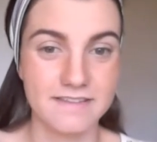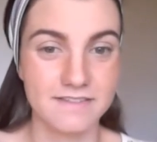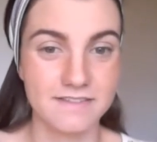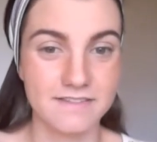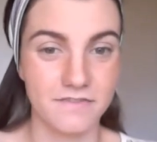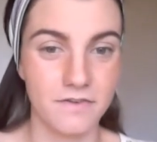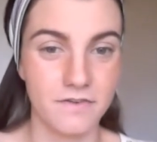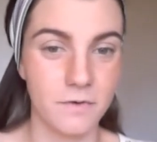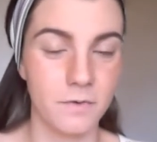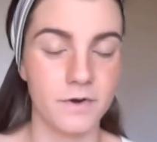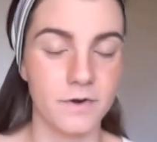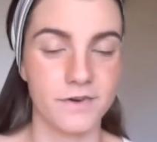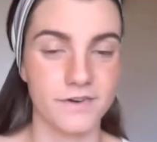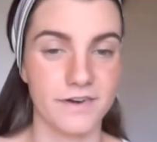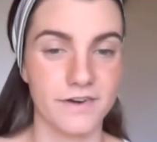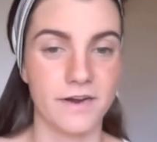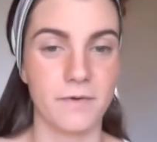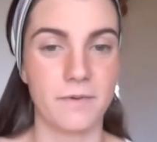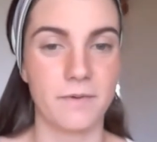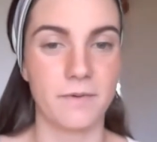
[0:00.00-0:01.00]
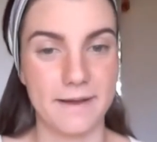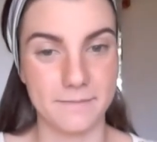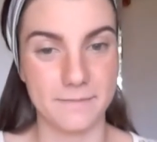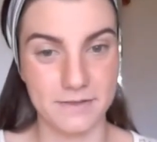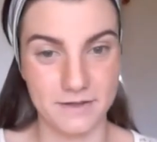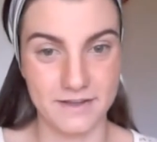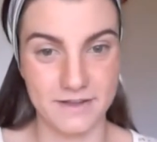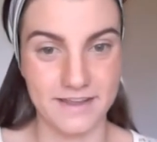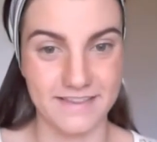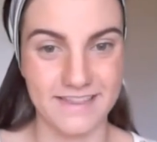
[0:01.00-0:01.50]
so if you're wondering why I'm
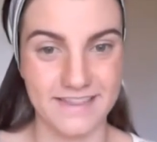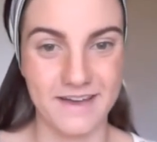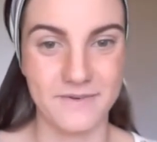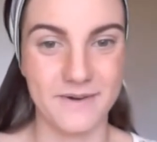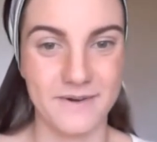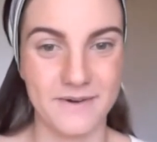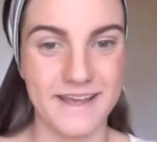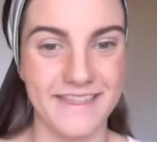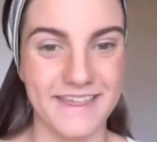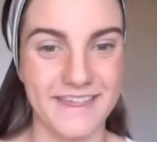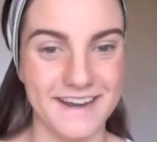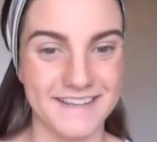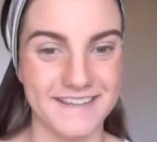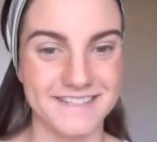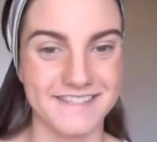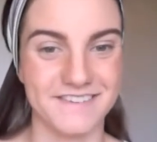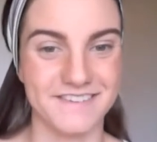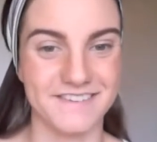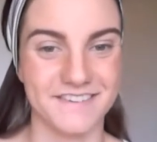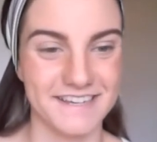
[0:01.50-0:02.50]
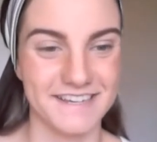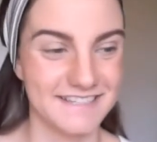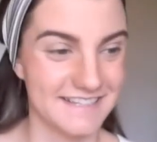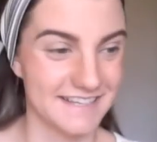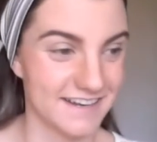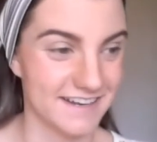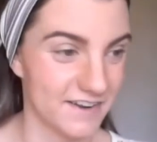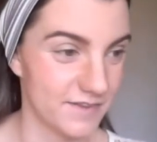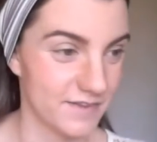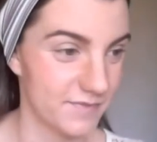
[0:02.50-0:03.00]
looking that way, that is the
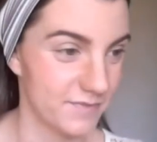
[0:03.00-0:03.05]
reason.